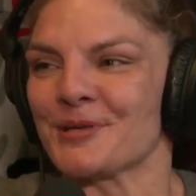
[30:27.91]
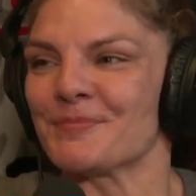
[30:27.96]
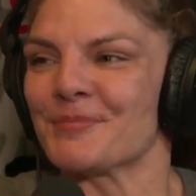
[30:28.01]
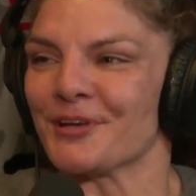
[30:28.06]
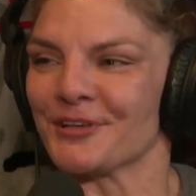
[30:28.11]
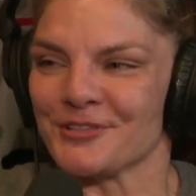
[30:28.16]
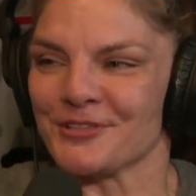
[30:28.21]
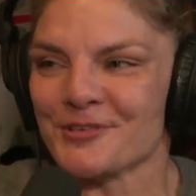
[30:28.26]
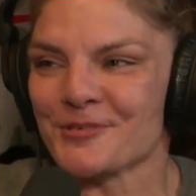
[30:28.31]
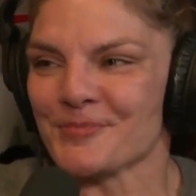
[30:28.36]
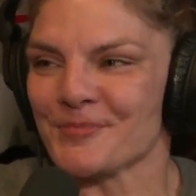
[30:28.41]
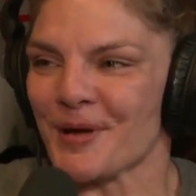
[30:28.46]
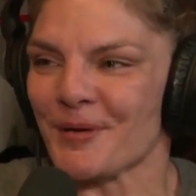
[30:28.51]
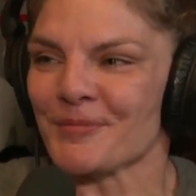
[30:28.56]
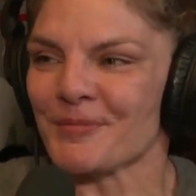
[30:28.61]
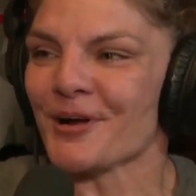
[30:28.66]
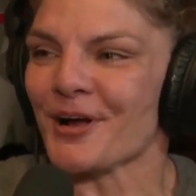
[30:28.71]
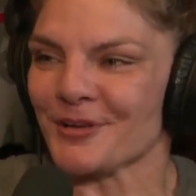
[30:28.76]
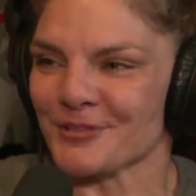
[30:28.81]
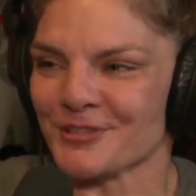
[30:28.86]
But do you
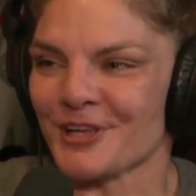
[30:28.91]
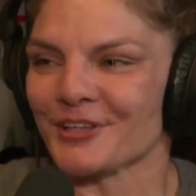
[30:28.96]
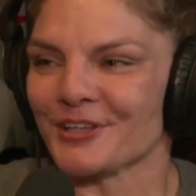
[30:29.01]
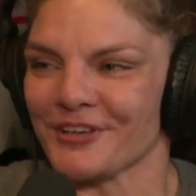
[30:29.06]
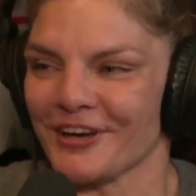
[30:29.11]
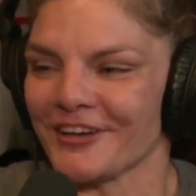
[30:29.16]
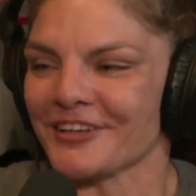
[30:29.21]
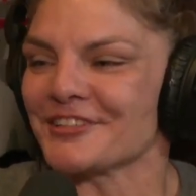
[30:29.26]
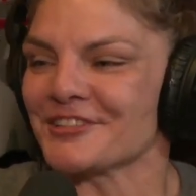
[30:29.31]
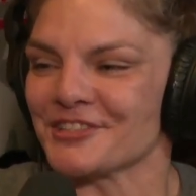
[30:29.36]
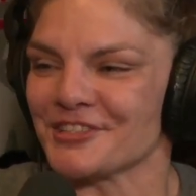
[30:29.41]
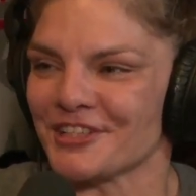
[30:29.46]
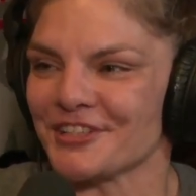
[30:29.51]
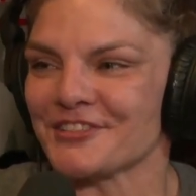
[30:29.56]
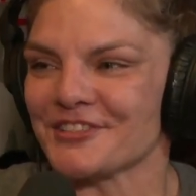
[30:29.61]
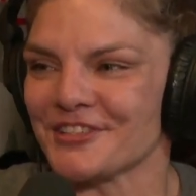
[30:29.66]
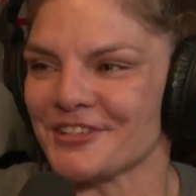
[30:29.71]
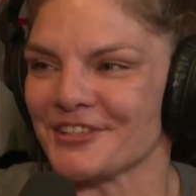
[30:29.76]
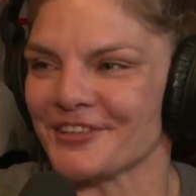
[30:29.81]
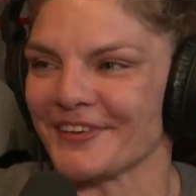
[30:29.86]
remember I was like talking shit
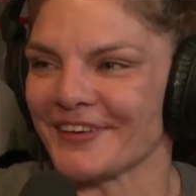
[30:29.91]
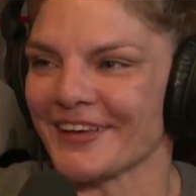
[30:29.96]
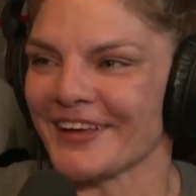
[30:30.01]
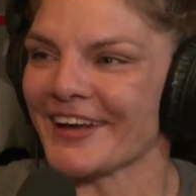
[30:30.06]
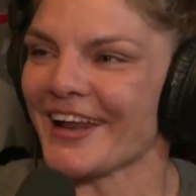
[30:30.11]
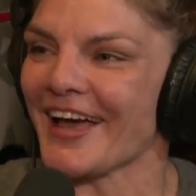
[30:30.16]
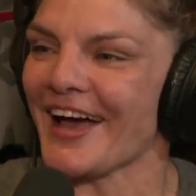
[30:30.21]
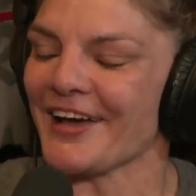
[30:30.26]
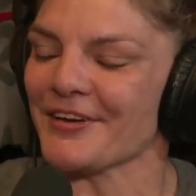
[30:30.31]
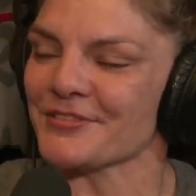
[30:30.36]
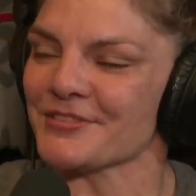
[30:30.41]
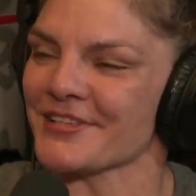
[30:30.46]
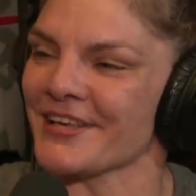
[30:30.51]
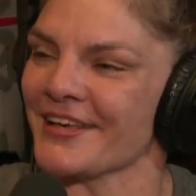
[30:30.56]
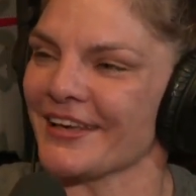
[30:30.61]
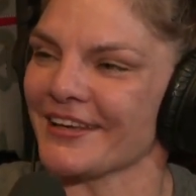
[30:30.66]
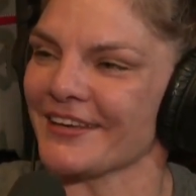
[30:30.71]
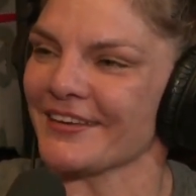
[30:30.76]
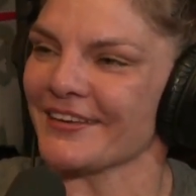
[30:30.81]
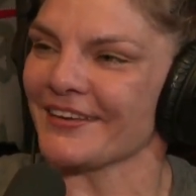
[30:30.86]
to you? And I was
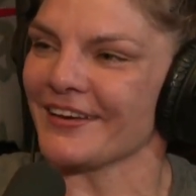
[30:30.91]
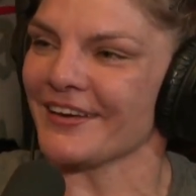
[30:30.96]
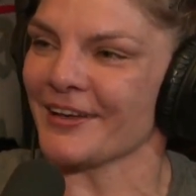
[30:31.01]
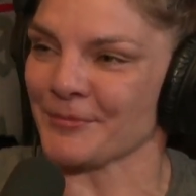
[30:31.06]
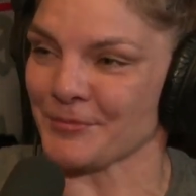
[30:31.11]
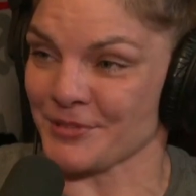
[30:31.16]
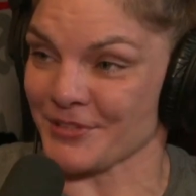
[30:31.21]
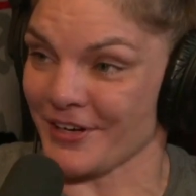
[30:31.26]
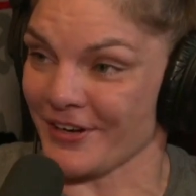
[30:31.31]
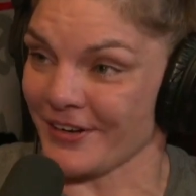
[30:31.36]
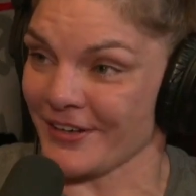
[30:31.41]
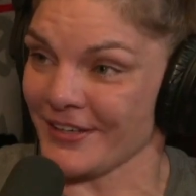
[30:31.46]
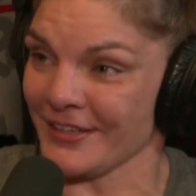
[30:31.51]
like, I'm sorry?